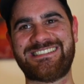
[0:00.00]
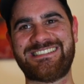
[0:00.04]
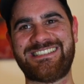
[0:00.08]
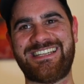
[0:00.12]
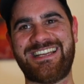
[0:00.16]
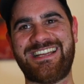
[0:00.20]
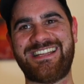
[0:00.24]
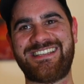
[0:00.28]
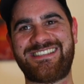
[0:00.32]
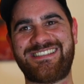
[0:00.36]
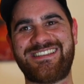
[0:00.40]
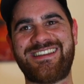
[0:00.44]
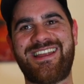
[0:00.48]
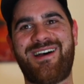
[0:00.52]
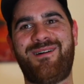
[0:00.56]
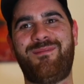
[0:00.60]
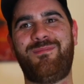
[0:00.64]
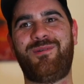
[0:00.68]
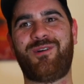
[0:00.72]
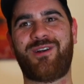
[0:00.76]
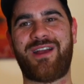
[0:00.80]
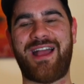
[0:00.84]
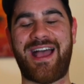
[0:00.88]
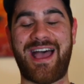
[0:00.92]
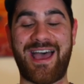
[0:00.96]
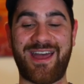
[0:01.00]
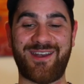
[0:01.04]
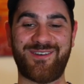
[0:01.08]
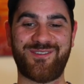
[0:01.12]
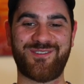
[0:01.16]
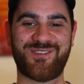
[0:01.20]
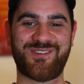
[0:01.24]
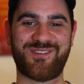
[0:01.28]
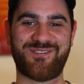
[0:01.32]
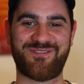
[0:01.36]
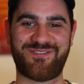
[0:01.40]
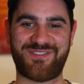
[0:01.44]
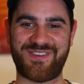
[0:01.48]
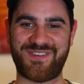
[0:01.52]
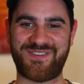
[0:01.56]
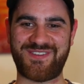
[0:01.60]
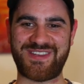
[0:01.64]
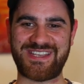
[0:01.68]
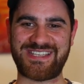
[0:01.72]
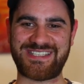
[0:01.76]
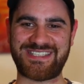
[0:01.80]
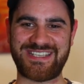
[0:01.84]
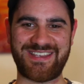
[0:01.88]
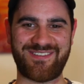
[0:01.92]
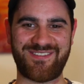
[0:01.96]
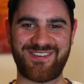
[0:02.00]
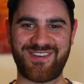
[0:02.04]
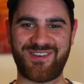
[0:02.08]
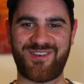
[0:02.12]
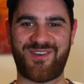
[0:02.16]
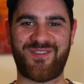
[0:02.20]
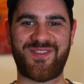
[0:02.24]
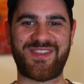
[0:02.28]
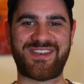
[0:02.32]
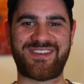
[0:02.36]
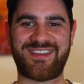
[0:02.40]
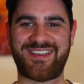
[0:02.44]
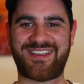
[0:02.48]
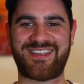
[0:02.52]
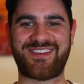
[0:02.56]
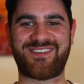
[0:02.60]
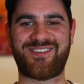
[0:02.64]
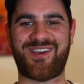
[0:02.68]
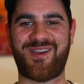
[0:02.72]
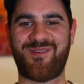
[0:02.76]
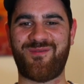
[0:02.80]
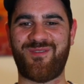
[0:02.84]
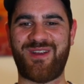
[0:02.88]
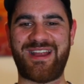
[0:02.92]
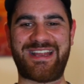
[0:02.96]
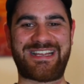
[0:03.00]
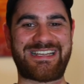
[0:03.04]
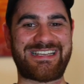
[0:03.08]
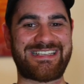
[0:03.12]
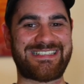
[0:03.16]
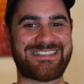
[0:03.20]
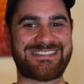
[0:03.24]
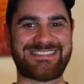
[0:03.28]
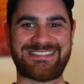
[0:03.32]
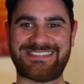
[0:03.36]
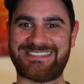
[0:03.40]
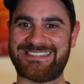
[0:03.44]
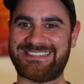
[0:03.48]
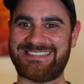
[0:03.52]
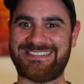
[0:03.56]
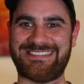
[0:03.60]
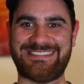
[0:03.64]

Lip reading: It's number 157 on the ticket time rankings.